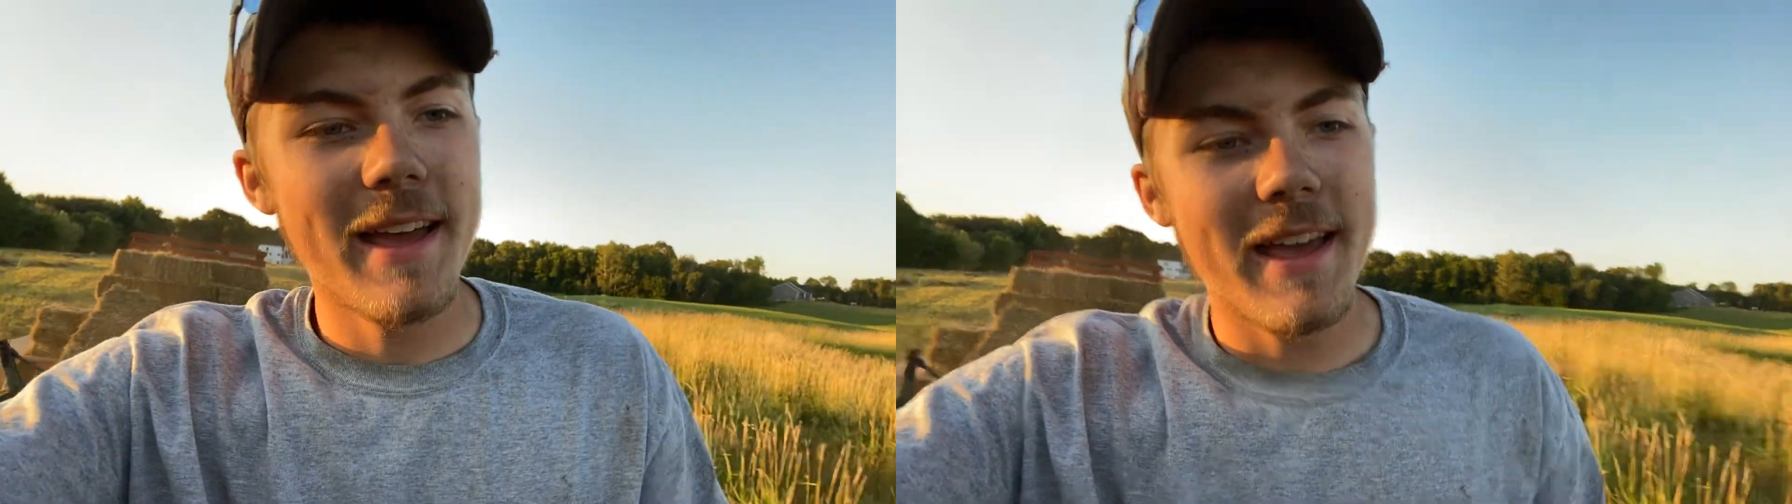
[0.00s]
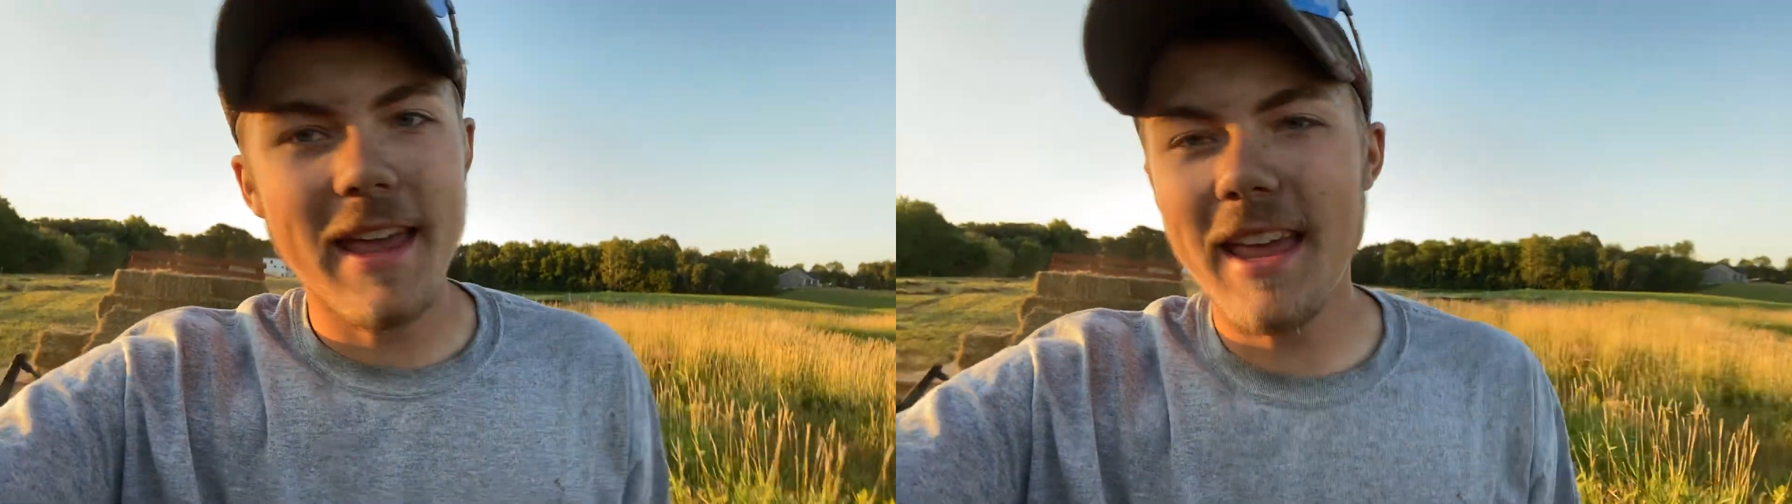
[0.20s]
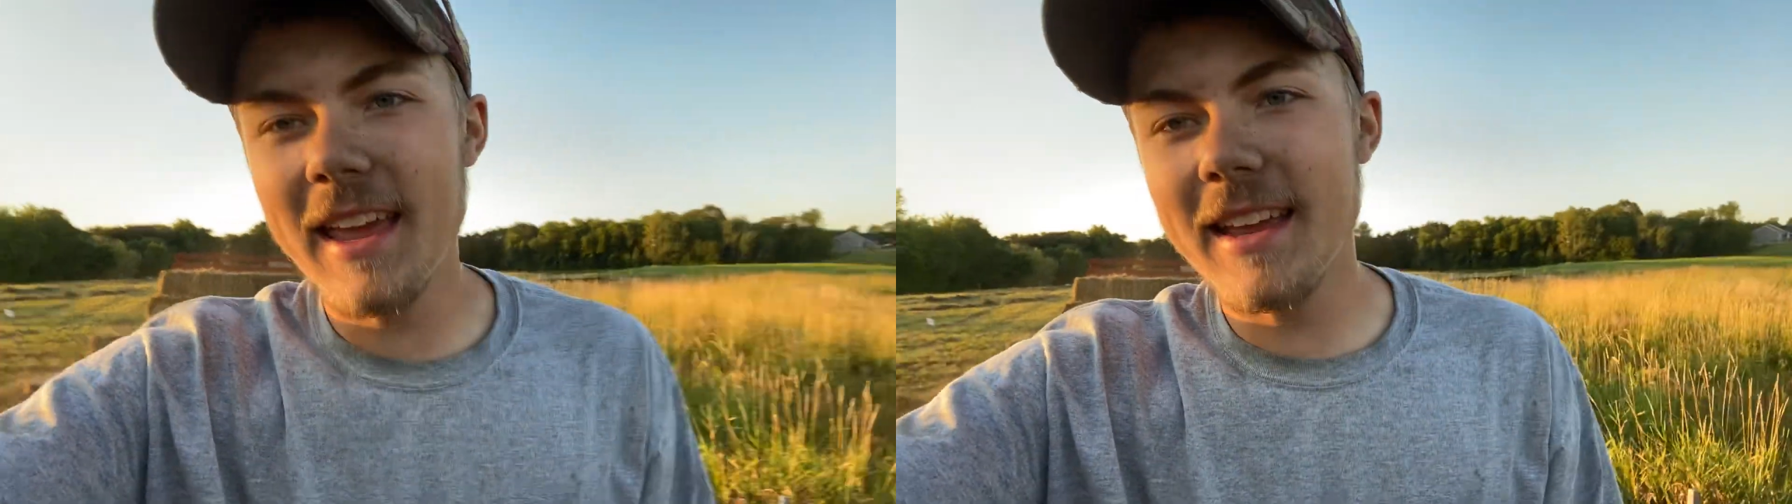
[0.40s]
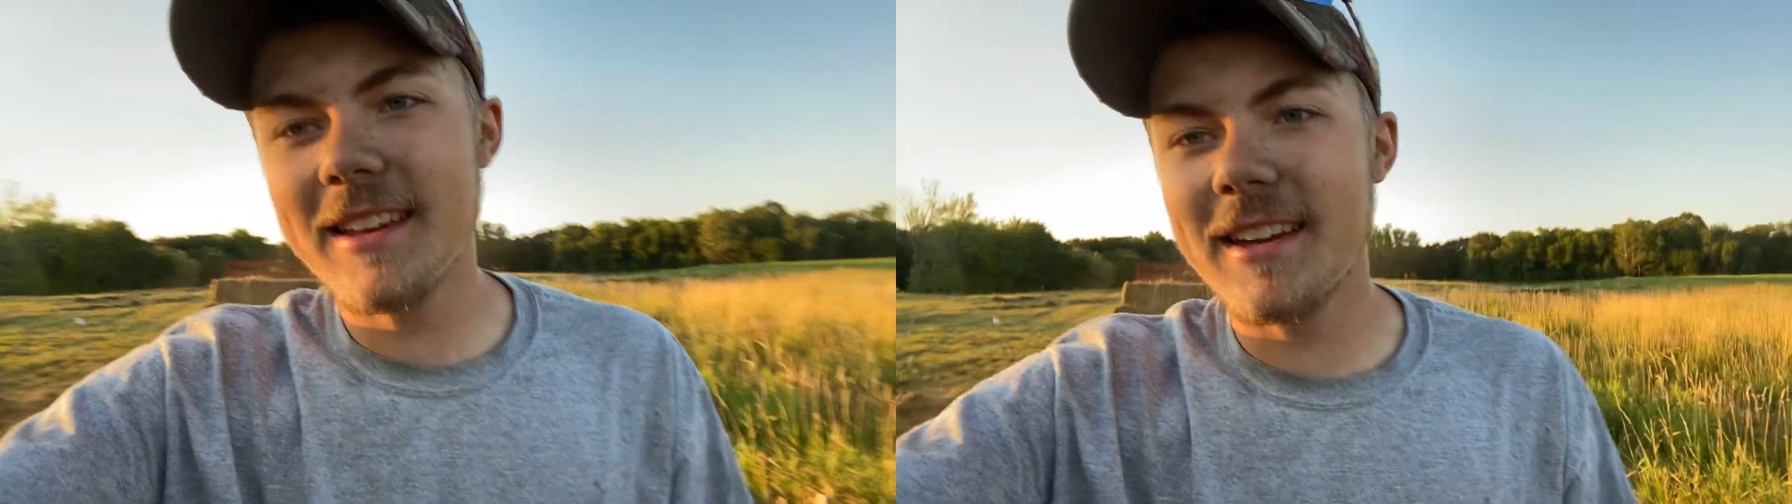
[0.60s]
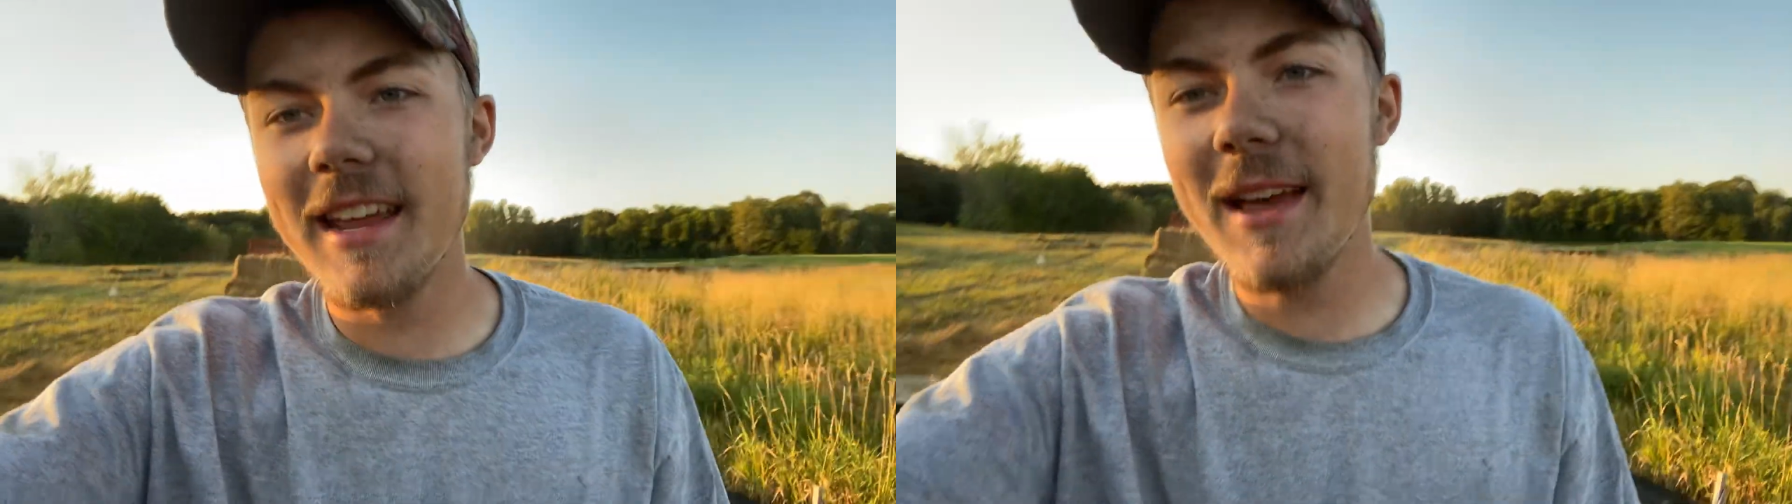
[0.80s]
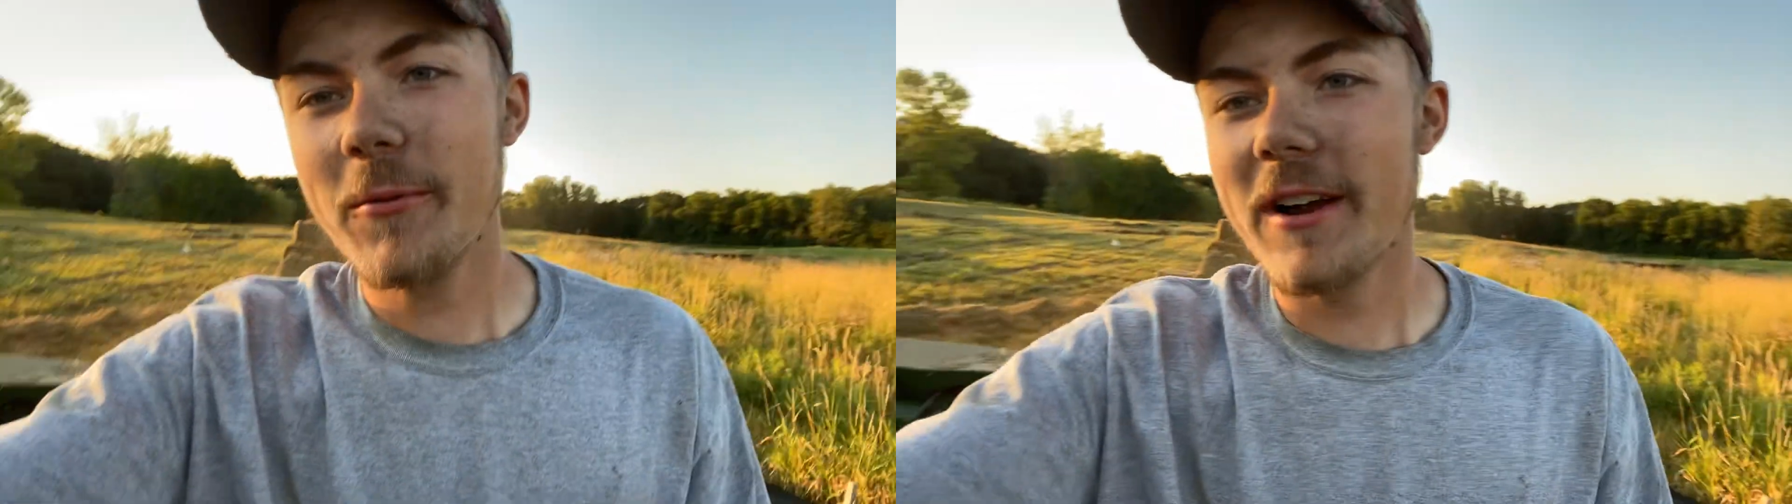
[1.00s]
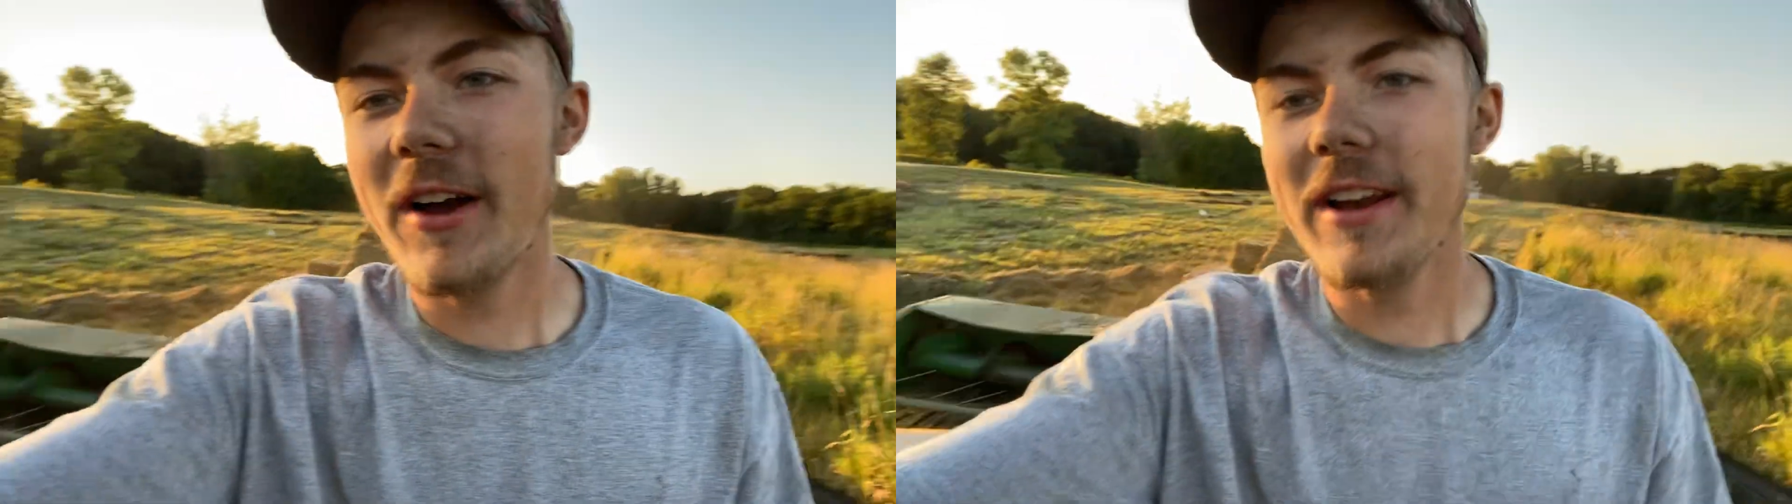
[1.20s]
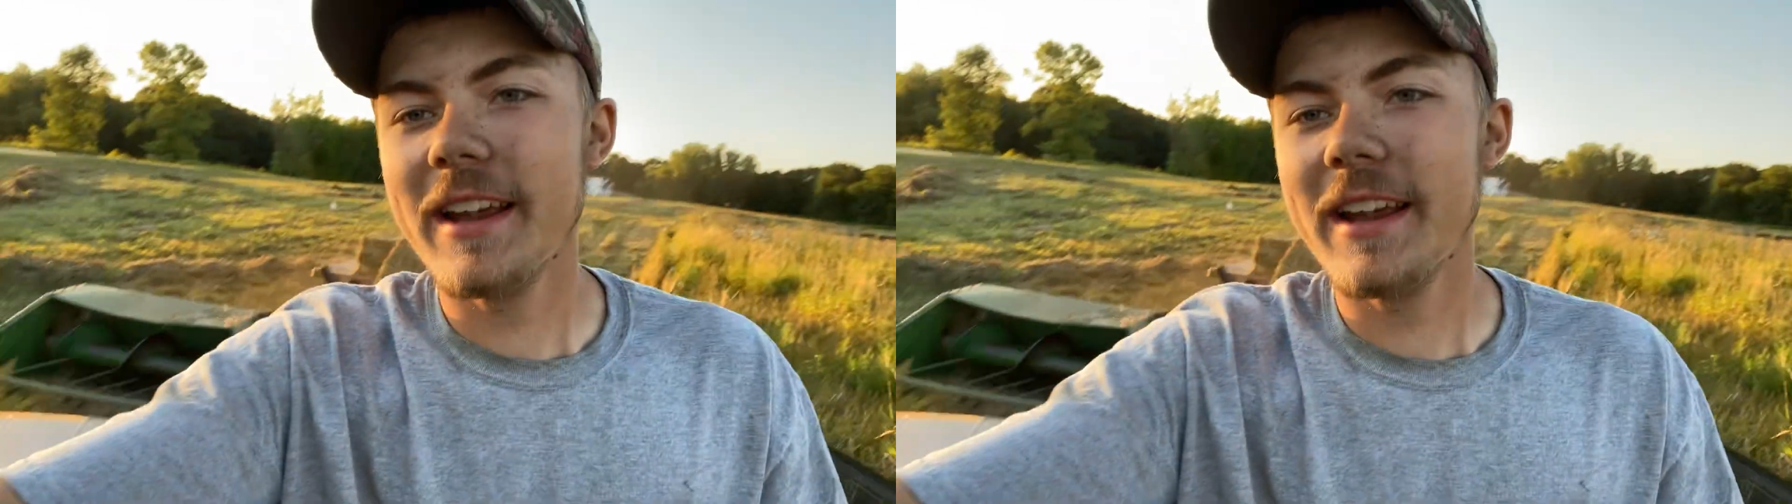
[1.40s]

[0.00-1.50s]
and today we're out